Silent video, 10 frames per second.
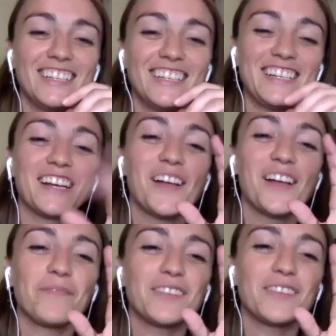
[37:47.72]
I
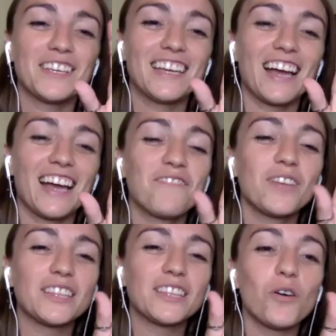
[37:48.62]
feel
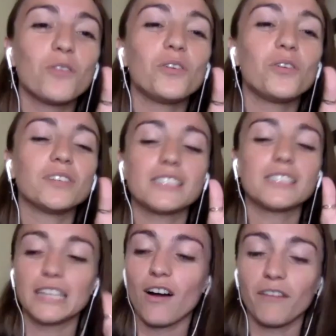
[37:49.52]
like the whole goal is
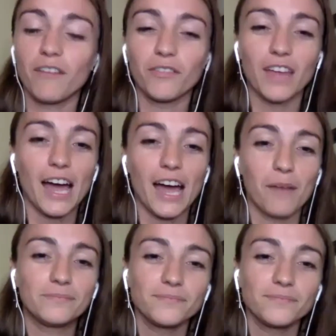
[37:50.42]
to get off of the app.
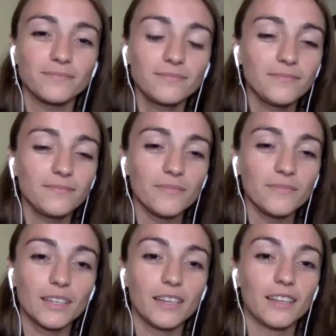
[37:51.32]

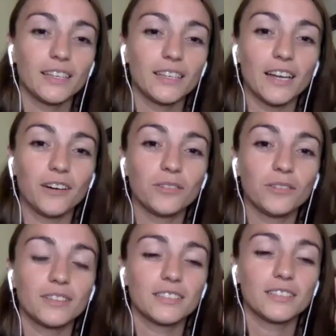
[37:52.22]
You
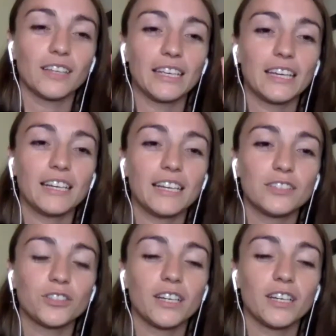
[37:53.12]
know, to like get yeah.
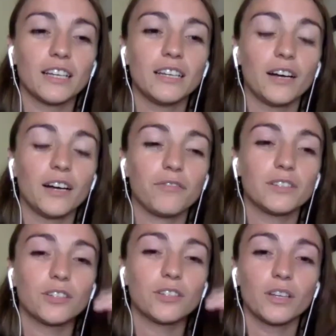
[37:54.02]
intrigued enough,
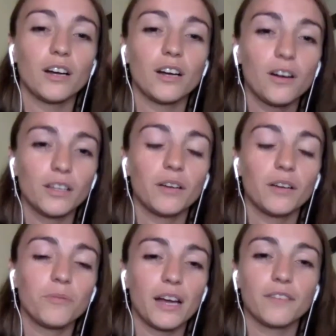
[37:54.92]
and so you're like, oh, like
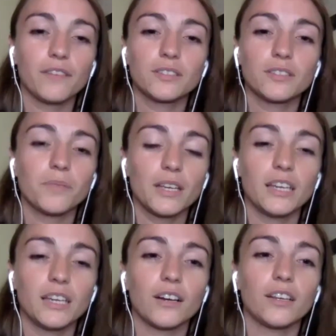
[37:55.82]
we have something
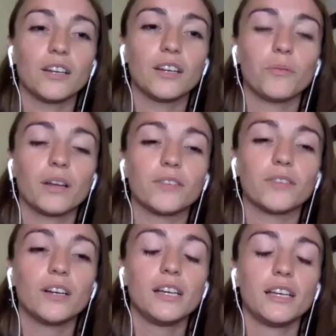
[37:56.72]
here, you know,
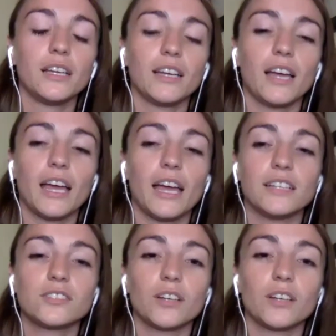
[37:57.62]
whatever
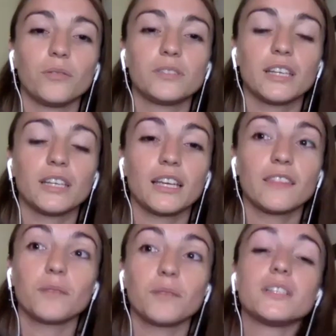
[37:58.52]
and so to
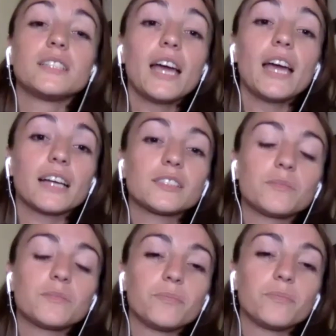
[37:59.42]
get them to
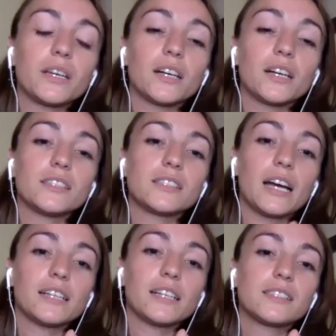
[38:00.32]
text because
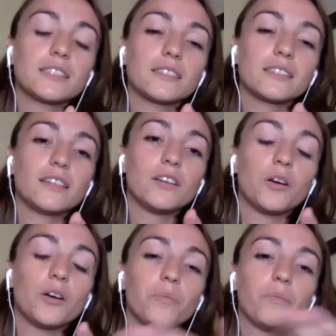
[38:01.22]
that's you know